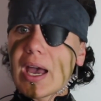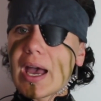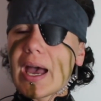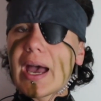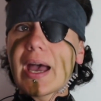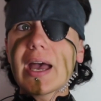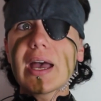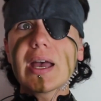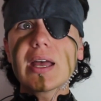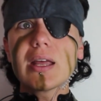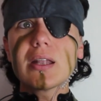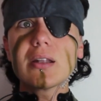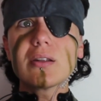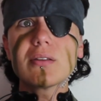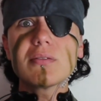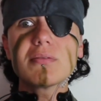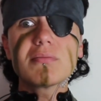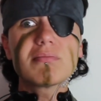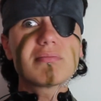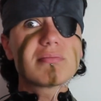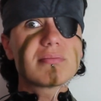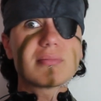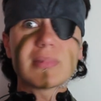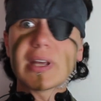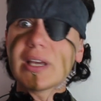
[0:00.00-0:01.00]

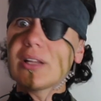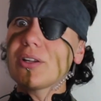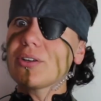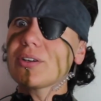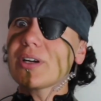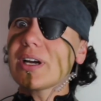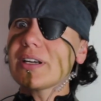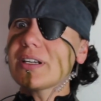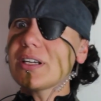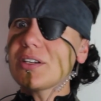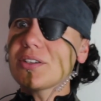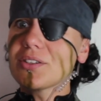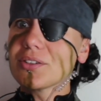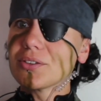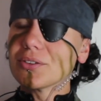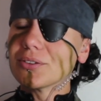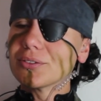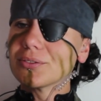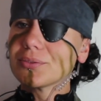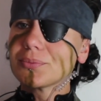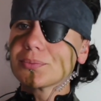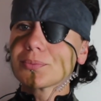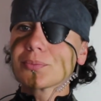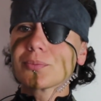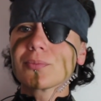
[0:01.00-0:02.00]
and they look identical.